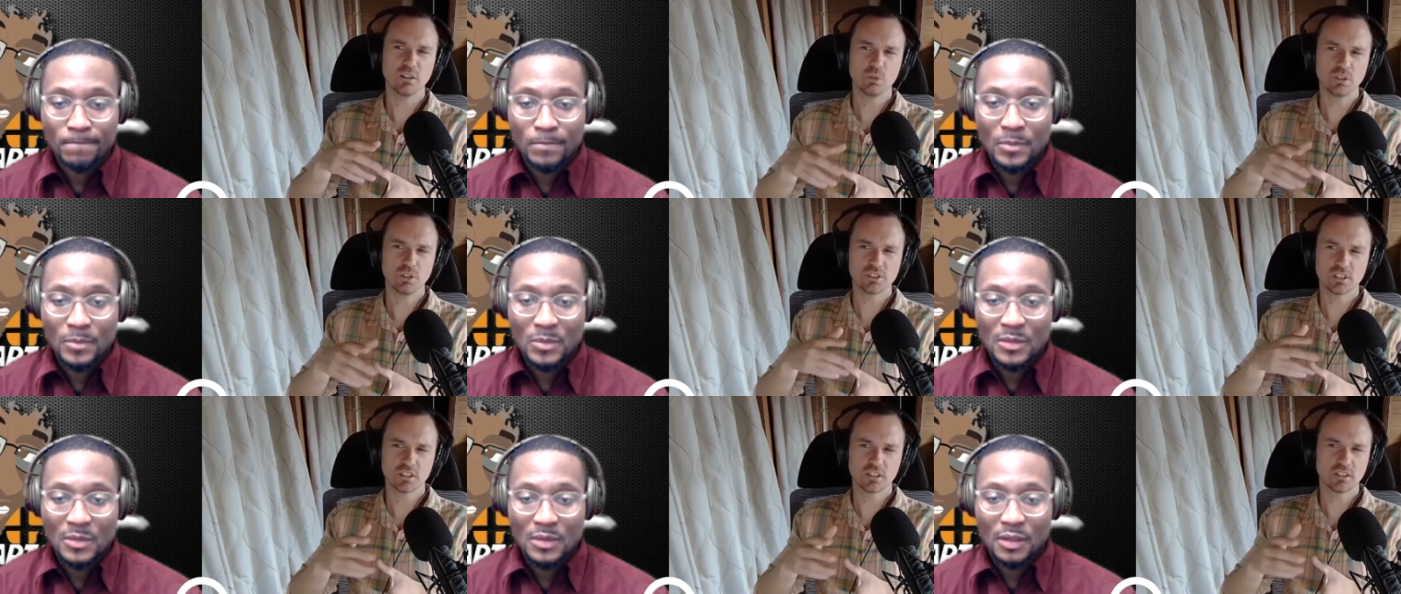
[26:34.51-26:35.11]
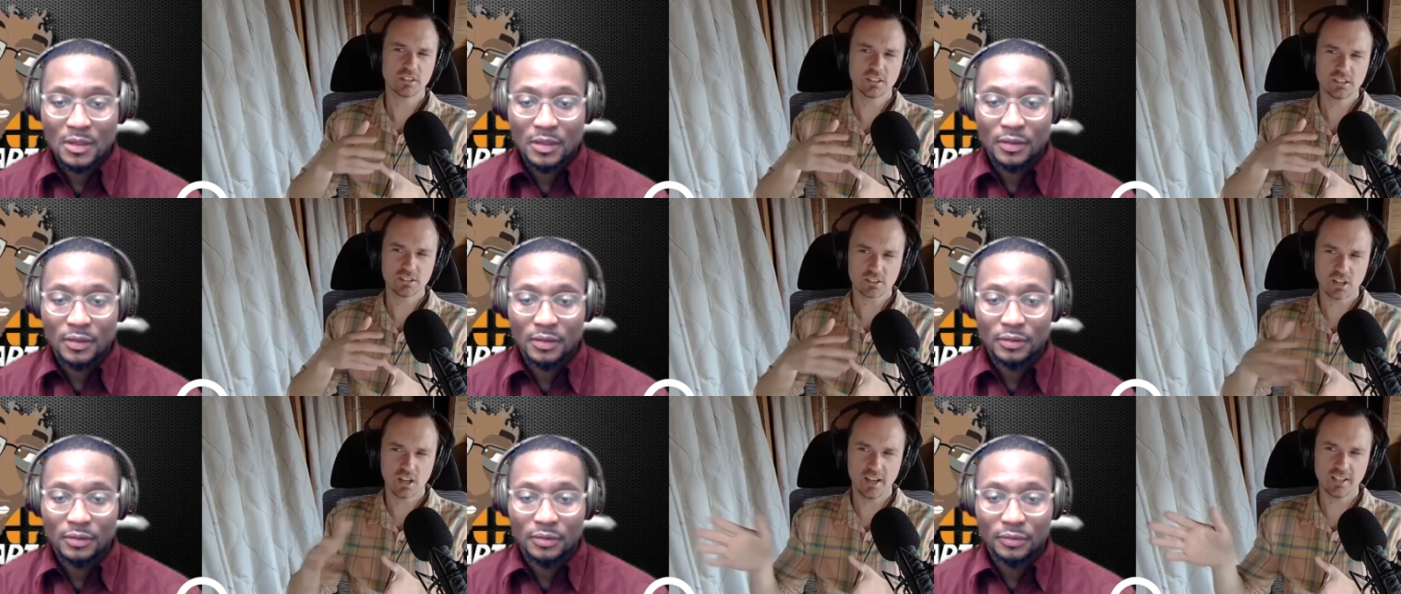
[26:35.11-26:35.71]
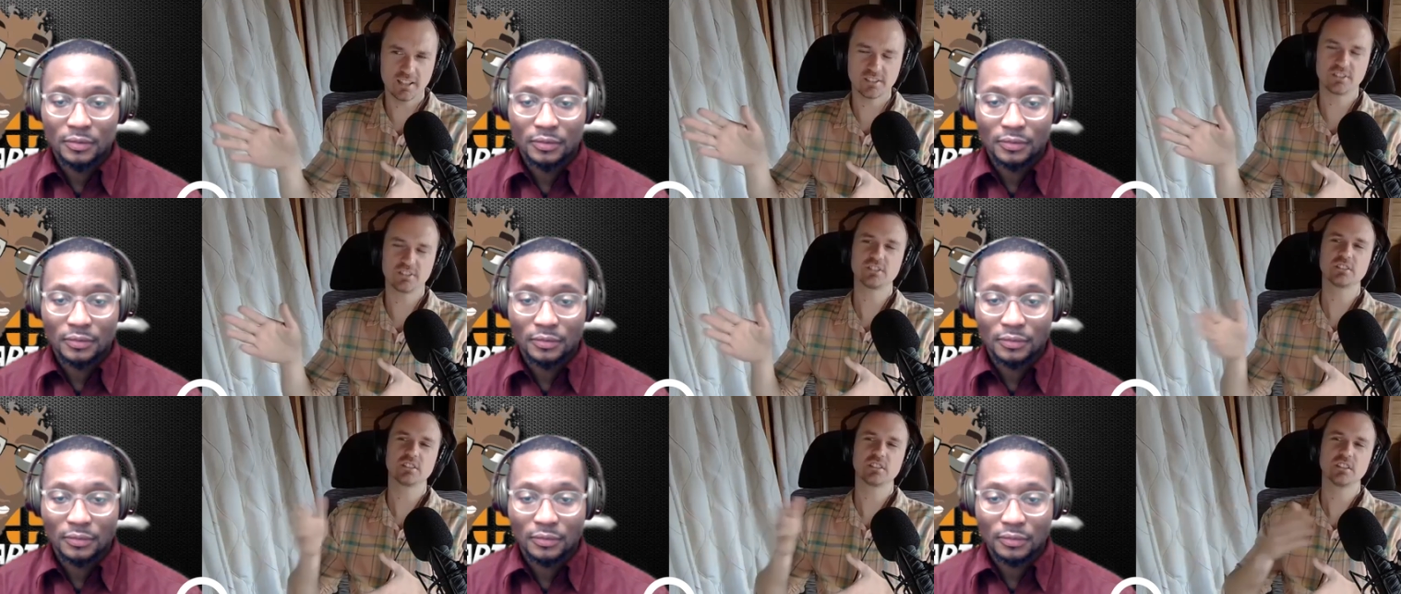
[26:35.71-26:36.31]
Speaker 1: watching a lot of these
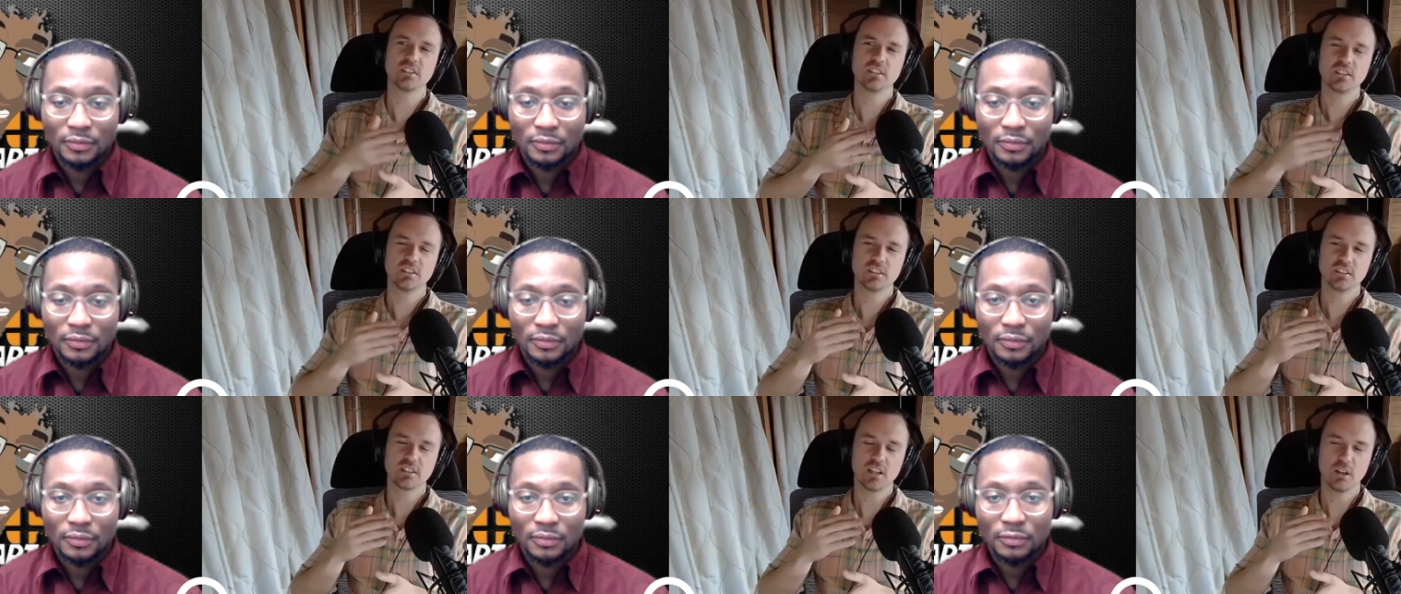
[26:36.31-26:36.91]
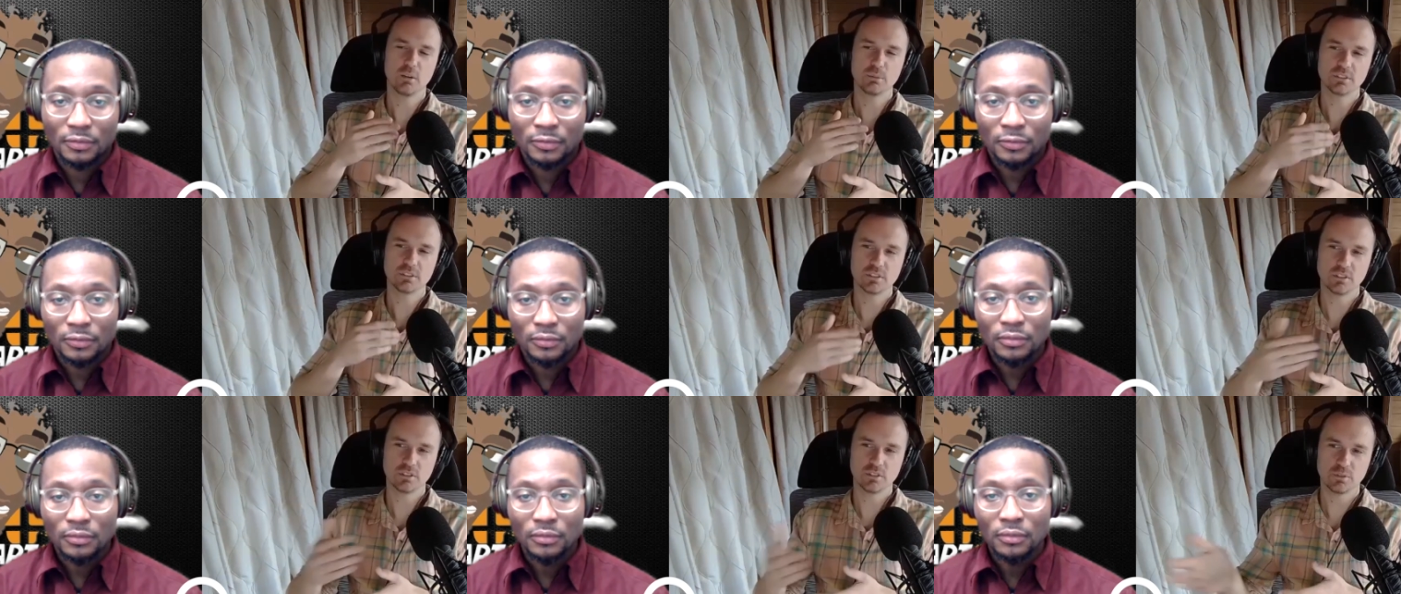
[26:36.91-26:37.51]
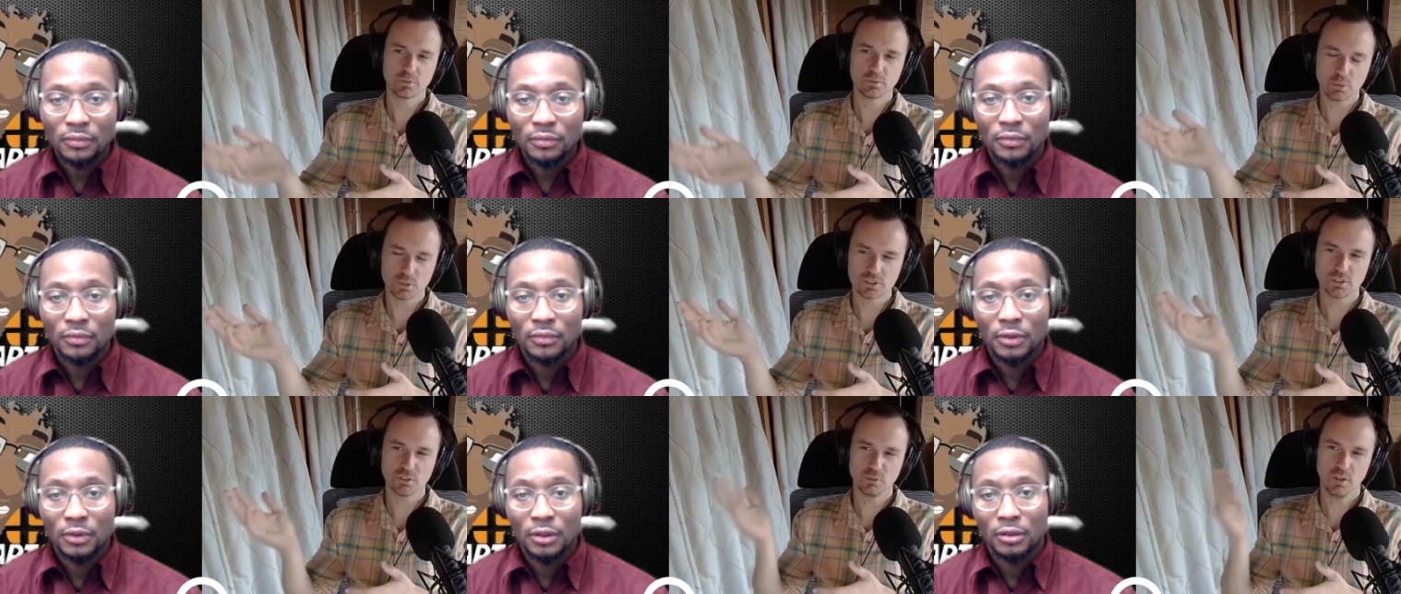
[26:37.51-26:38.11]
guys come into
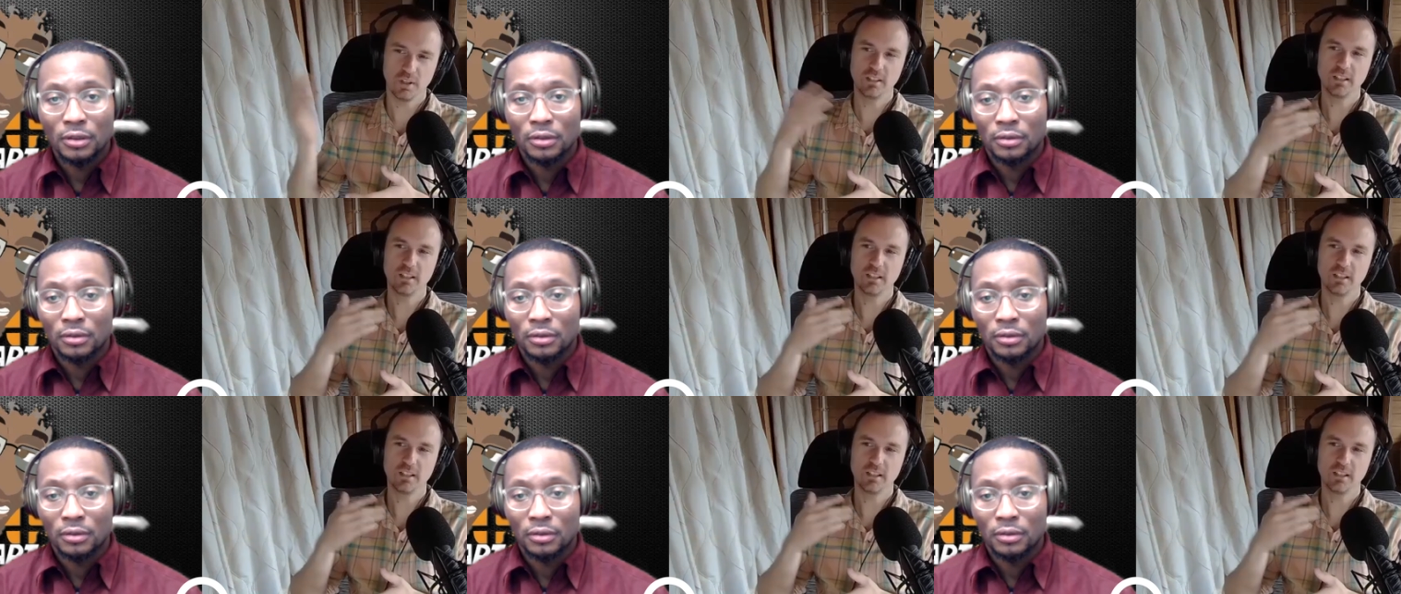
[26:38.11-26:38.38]
fruition, right?